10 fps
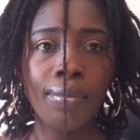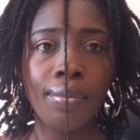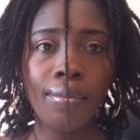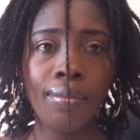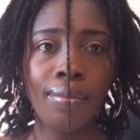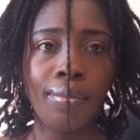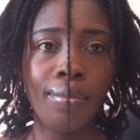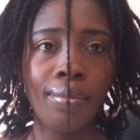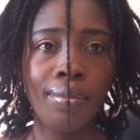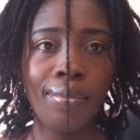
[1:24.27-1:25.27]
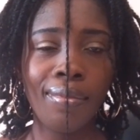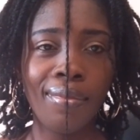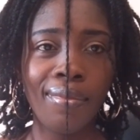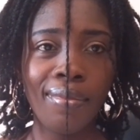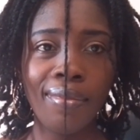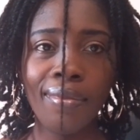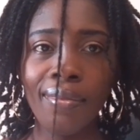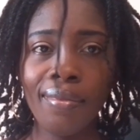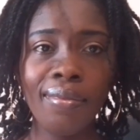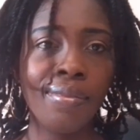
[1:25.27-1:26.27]
Okay, so just
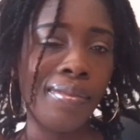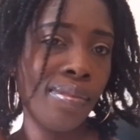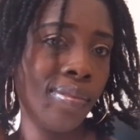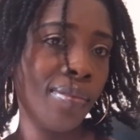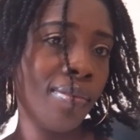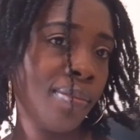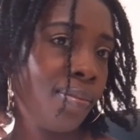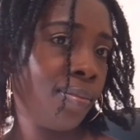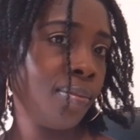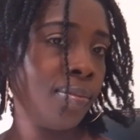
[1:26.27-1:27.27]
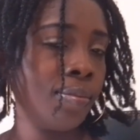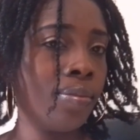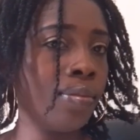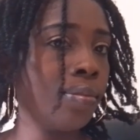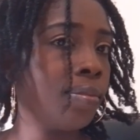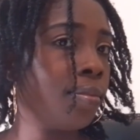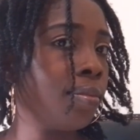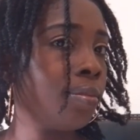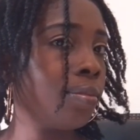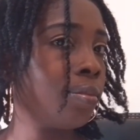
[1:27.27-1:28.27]
imagine a situation
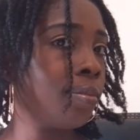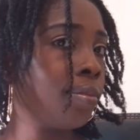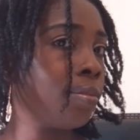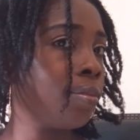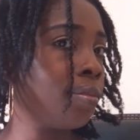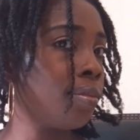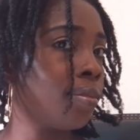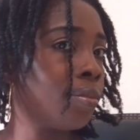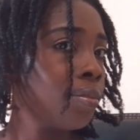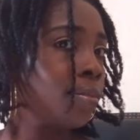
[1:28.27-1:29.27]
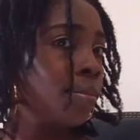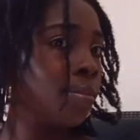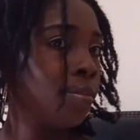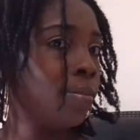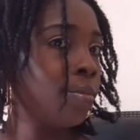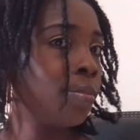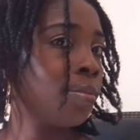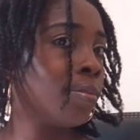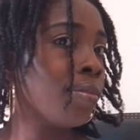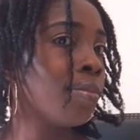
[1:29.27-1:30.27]
whereby you don't have water,
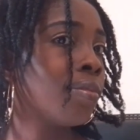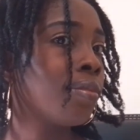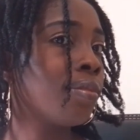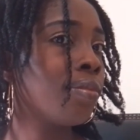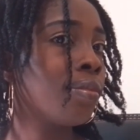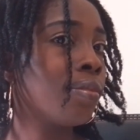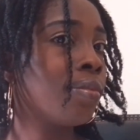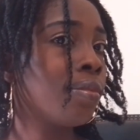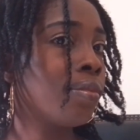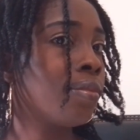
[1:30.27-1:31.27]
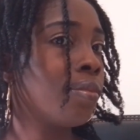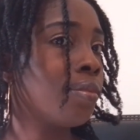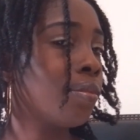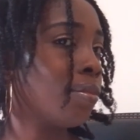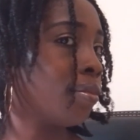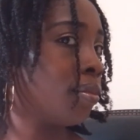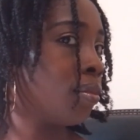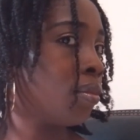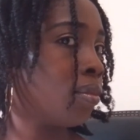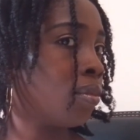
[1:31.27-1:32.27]
you are
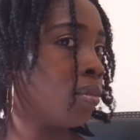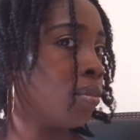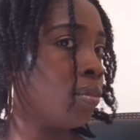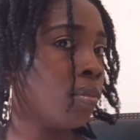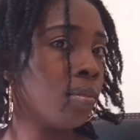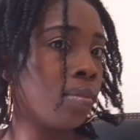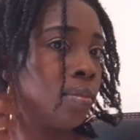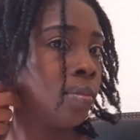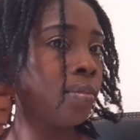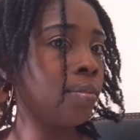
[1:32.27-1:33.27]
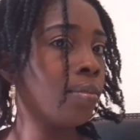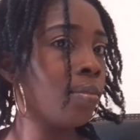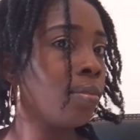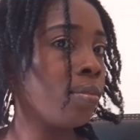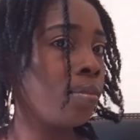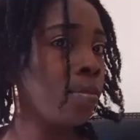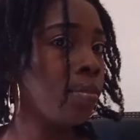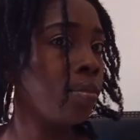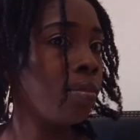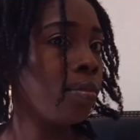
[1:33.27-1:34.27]
thirsty, you are
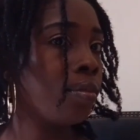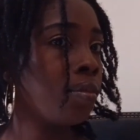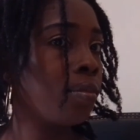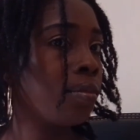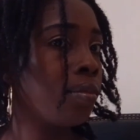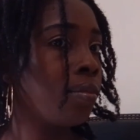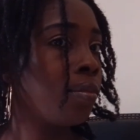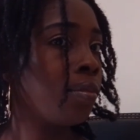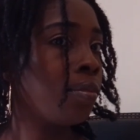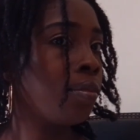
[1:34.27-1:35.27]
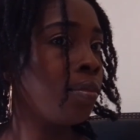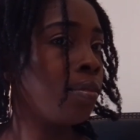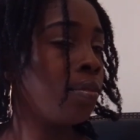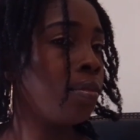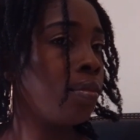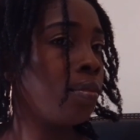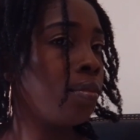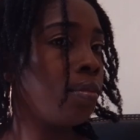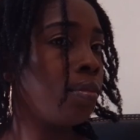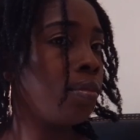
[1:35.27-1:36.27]
desperate, you are in
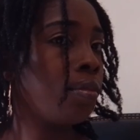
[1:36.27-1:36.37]
confusion,